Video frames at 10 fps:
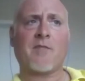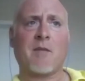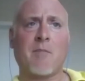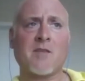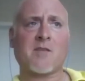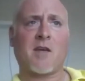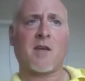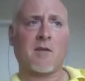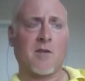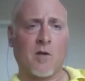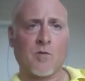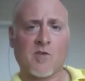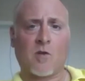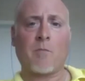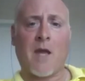they may say,
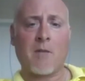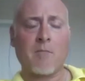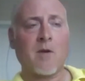sir, ma'am,